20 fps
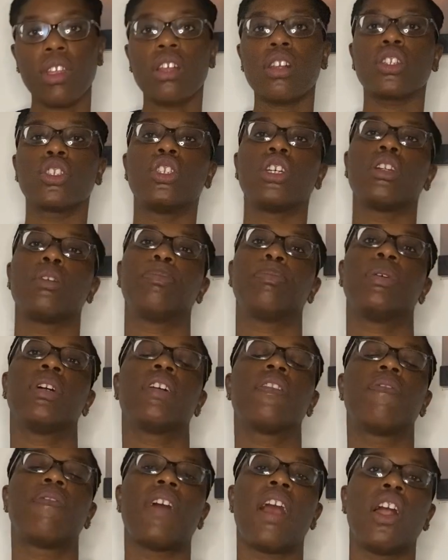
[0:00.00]
So the
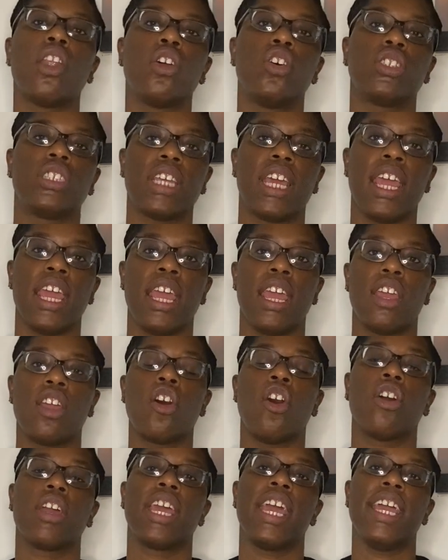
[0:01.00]
book follows a
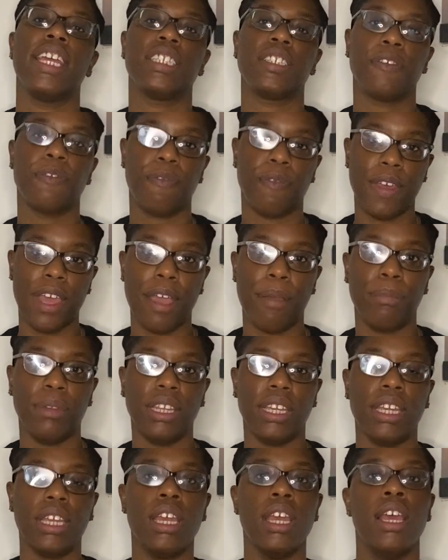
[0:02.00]
Caucasian
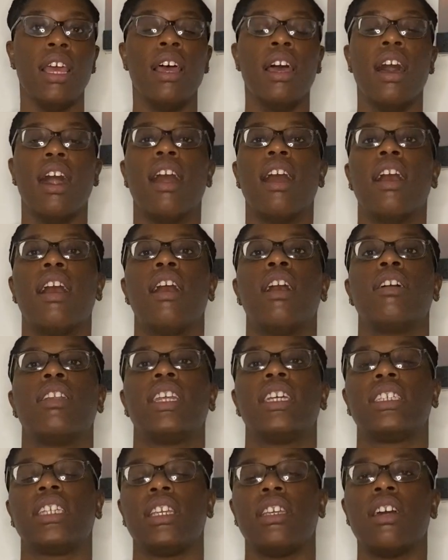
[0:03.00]
family.
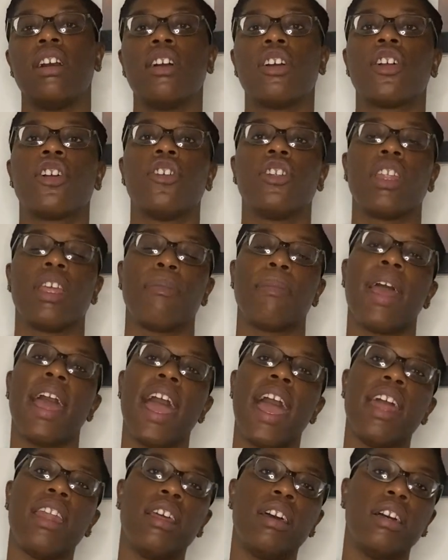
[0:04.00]
There's a young girl named
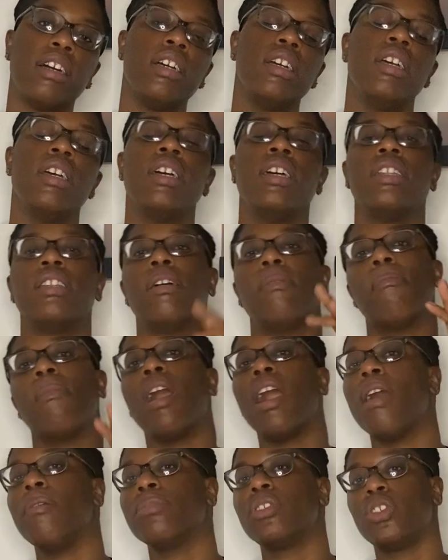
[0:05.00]
Hannah, the
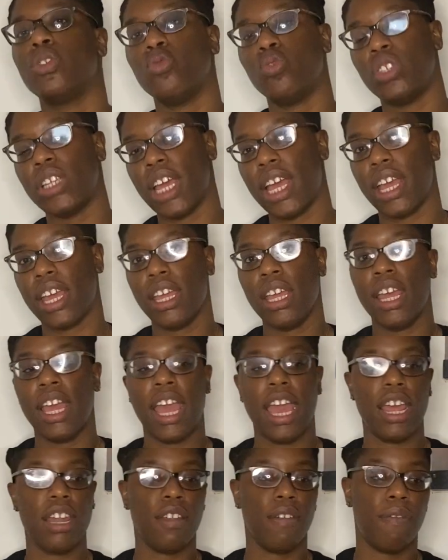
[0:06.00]
mom Suzette,
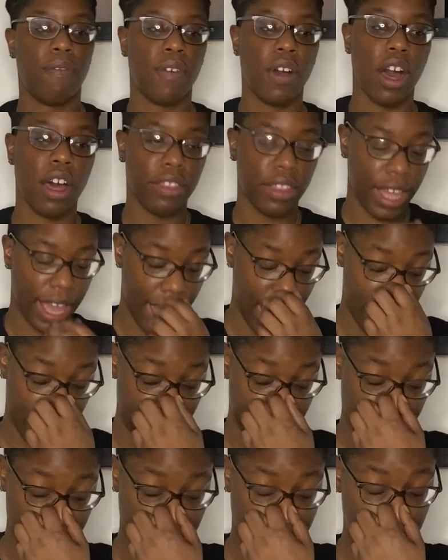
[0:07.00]
and the father
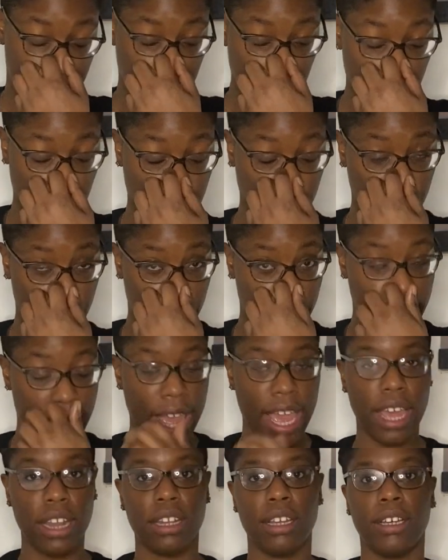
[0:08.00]
Alex. So
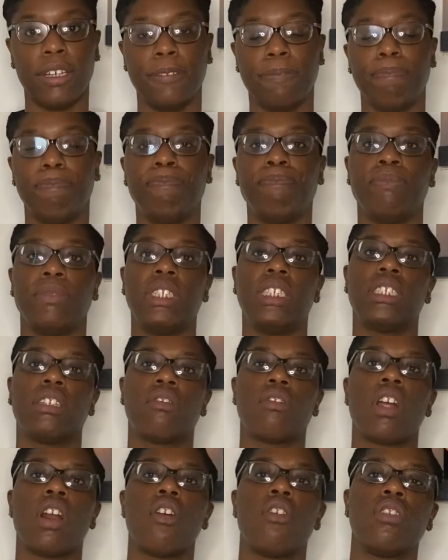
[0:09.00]
Hannah is
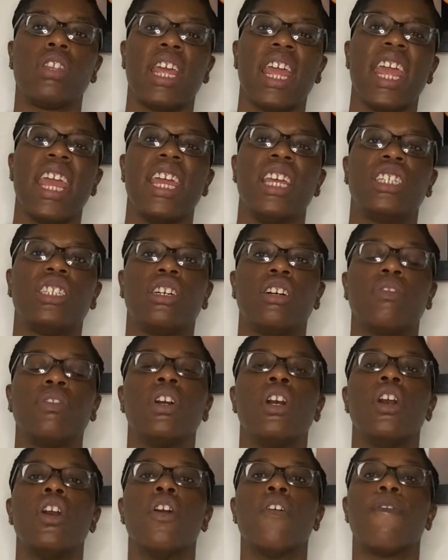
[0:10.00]
around the age of
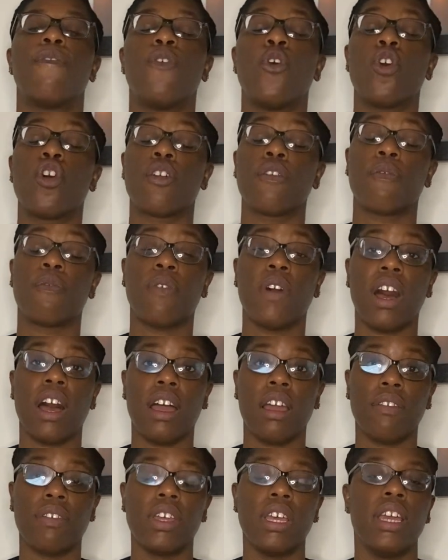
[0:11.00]
4 or
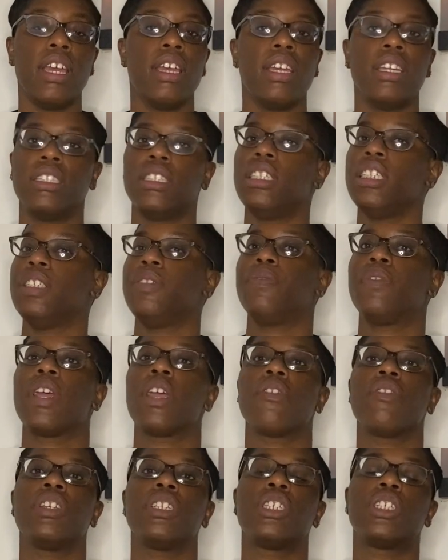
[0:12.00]
5. She's
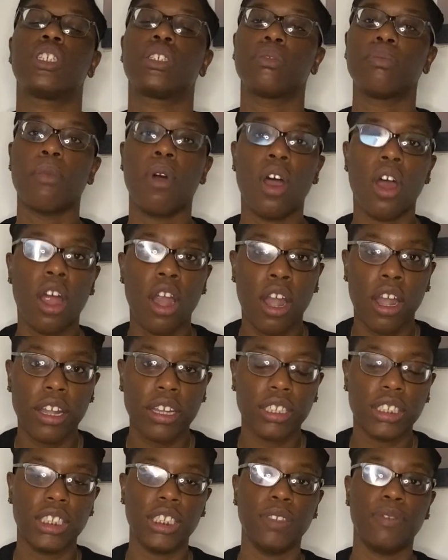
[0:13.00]
very
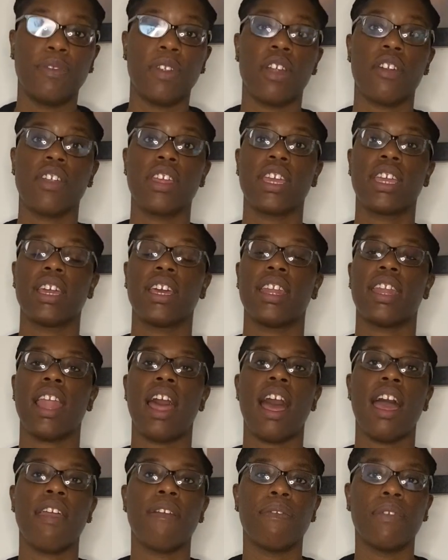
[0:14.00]
smart. She's very
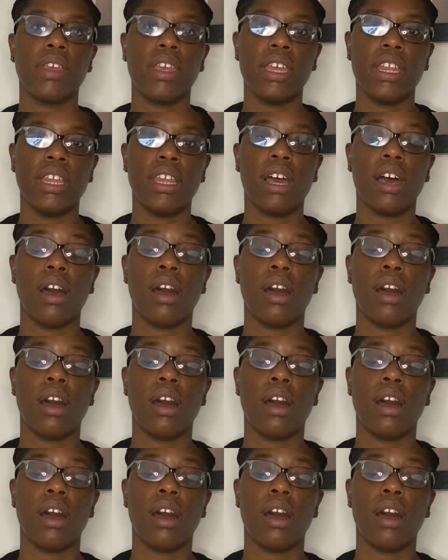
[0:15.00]
conniving.